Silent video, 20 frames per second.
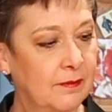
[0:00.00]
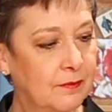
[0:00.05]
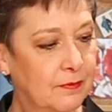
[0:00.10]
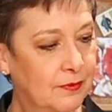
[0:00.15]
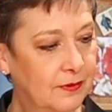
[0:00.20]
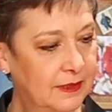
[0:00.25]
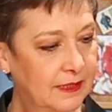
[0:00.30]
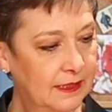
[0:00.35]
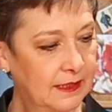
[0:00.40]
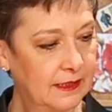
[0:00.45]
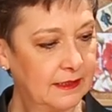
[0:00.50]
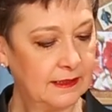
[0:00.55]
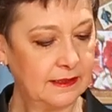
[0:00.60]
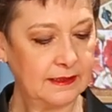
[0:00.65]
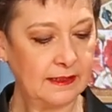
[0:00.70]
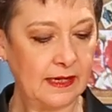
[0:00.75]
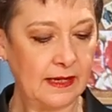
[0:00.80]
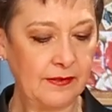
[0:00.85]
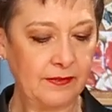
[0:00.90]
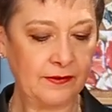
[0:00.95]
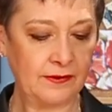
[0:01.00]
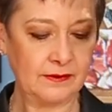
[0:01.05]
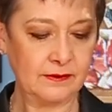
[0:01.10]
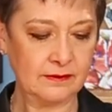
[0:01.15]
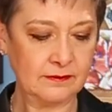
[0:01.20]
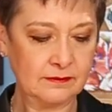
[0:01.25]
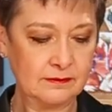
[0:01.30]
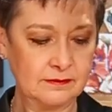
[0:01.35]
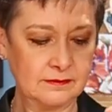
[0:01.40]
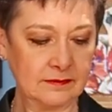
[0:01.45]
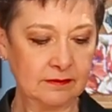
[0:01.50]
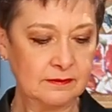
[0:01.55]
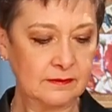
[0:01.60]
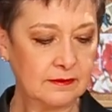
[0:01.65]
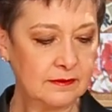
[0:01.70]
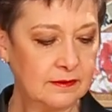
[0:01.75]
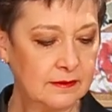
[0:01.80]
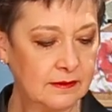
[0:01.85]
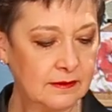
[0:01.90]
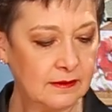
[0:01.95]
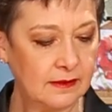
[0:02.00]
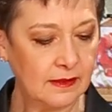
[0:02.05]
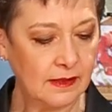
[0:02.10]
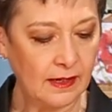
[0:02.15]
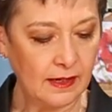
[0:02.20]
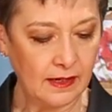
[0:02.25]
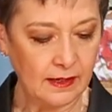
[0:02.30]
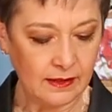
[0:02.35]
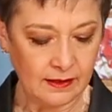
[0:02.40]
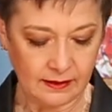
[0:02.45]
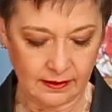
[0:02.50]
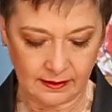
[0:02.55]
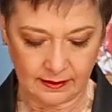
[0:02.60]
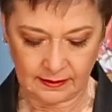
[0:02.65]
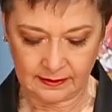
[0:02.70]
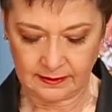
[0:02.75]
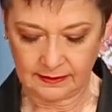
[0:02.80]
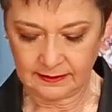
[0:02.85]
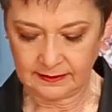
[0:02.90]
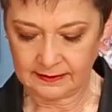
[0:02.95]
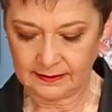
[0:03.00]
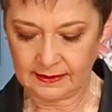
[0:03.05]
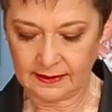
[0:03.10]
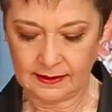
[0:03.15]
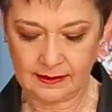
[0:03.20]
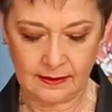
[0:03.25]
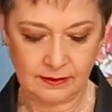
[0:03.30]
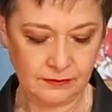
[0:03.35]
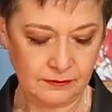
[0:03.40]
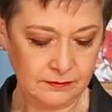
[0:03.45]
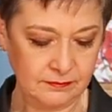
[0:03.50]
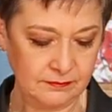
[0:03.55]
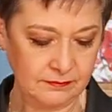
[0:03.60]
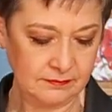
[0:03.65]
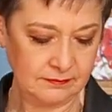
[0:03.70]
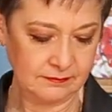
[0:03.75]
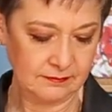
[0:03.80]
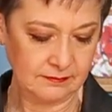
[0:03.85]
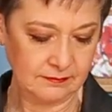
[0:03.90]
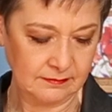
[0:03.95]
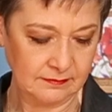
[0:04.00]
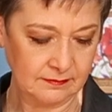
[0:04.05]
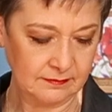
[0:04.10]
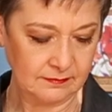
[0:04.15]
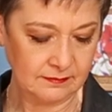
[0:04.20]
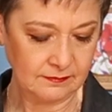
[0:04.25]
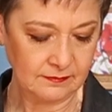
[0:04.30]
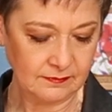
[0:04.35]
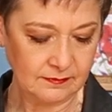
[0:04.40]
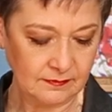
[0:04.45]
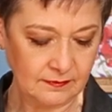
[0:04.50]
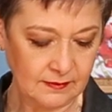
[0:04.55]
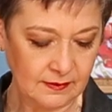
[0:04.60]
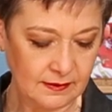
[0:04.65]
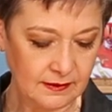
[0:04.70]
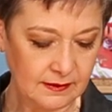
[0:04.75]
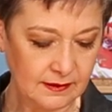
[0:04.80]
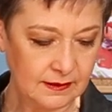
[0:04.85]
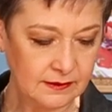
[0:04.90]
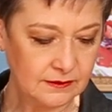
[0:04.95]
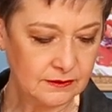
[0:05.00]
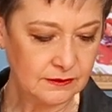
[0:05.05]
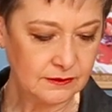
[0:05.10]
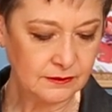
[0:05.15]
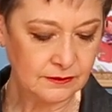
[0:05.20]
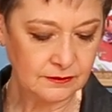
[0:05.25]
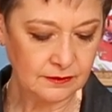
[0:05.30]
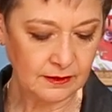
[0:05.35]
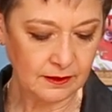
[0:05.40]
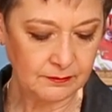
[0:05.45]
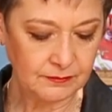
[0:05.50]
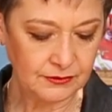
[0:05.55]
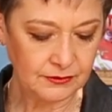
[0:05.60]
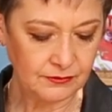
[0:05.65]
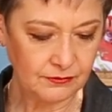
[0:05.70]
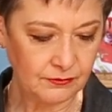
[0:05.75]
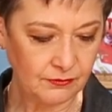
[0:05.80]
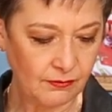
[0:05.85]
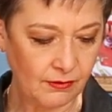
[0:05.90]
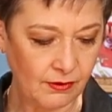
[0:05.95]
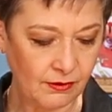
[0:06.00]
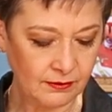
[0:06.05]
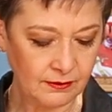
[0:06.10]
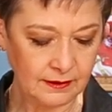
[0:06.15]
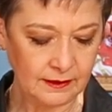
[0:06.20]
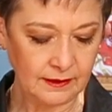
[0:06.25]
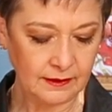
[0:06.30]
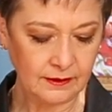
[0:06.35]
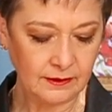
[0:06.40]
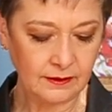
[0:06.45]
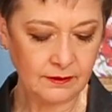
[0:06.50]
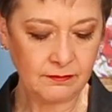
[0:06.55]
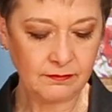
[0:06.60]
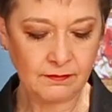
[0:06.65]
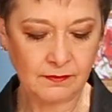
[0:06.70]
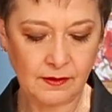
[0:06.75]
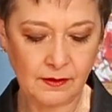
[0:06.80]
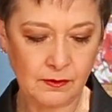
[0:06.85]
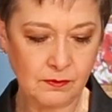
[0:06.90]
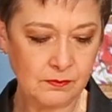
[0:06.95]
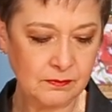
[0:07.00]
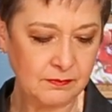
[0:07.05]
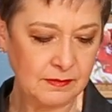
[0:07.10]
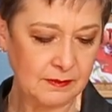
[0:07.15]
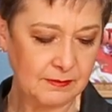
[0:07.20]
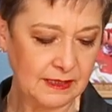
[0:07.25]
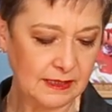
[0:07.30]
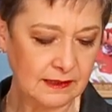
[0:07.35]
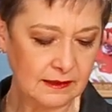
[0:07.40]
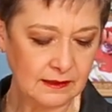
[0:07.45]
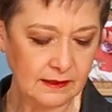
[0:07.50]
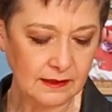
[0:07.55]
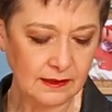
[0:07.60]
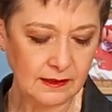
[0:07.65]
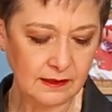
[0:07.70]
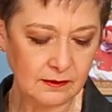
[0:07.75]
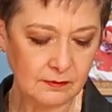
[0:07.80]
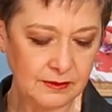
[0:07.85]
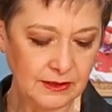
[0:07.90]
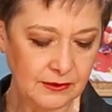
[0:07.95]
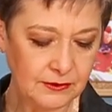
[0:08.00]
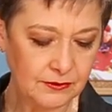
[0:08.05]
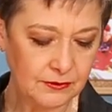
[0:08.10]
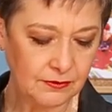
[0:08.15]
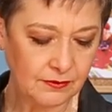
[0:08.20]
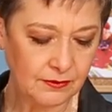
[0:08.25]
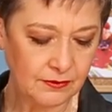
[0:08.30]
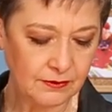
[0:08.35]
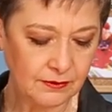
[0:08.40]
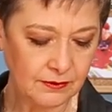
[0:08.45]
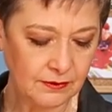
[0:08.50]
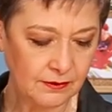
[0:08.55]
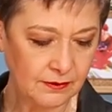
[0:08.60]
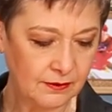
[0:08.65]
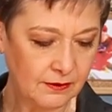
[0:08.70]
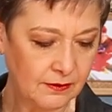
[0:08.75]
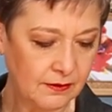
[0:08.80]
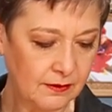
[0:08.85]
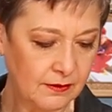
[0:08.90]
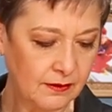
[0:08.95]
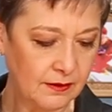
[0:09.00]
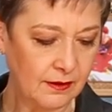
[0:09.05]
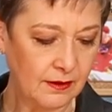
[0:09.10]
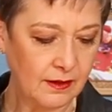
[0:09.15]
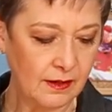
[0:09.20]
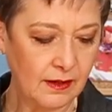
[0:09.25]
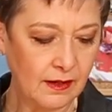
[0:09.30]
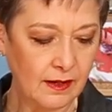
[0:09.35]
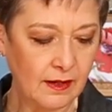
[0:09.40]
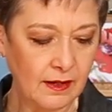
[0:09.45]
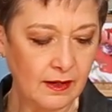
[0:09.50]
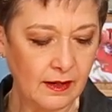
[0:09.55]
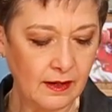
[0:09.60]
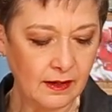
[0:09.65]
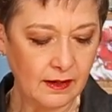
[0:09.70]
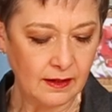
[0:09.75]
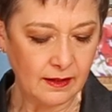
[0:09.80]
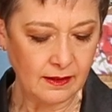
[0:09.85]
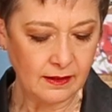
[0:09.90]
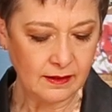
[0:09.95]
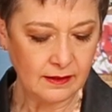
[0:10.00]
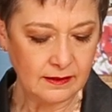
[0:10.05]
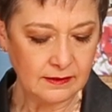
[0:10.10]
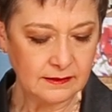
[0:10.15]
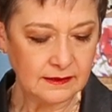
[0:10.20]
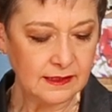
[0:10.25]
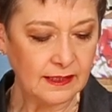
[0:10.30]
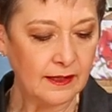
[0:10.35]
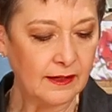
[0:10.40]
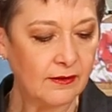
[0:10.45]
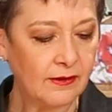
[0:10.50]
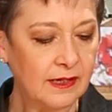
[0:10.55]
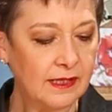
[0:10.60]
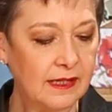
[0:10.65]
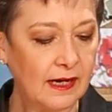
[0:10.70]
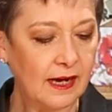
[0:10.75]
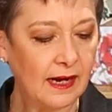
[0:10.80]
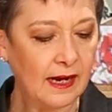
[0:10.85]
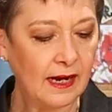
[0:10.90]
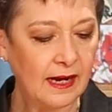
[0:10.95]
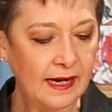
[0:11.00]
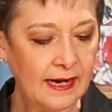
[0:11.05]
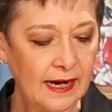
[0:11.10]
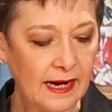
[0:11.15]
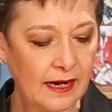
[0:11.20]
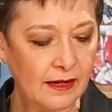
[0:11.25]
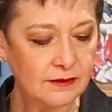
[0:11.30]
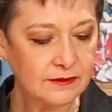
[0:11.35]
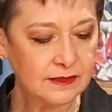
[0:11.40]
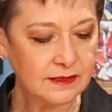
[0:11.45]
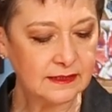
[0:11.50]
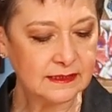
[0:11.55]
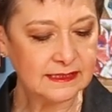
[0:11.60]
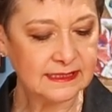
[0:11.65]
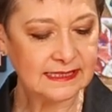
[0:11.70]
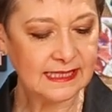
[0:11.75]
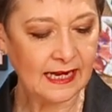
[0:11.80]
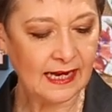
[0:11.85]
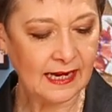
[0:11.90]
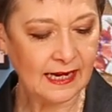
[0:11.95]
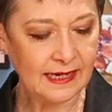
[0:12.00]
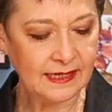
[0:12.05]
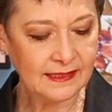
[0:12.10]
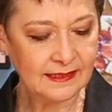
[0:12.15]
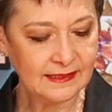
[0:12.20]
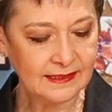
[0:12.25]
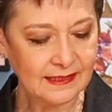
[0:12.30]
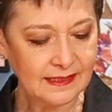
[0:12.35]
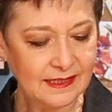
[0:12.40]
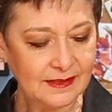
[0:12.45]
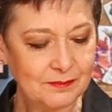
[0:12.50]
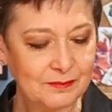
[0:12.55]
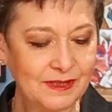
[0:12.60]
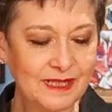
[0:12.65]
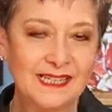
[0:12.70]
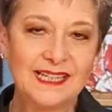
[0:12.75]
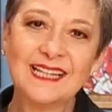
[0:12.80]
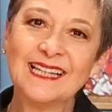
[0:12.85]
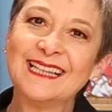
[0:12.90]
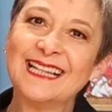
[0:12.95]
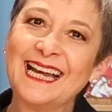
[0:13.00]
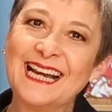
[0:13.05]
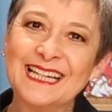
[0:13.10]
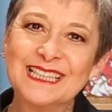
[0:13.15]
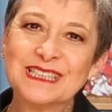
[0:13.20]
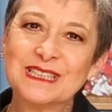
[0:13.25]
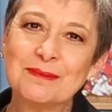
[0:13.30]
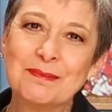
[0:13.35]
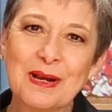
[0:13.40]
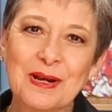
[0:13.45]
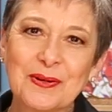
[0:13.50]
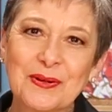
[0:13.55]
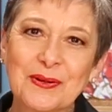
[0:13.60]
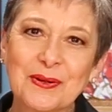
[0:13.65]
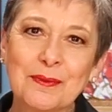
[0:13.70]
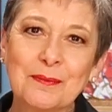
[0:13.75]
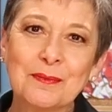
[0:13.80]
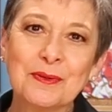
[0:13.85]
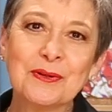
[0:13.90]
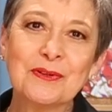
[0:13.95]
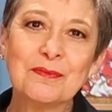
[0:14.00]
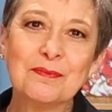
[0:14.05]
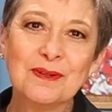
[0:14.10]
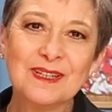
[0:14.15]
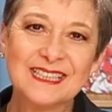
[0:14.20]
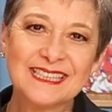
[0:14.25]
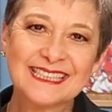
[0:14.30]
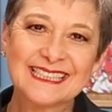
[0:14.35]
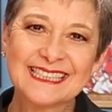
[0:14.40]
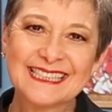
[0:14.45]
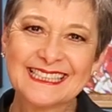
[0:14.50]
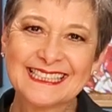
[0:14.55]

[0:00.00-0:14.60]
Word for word: bringing in another, cutting it down, and it too comes strongly into the foam, maybe a little bit shorter, to carry the eye out to the side and begin the asymmetrical movement.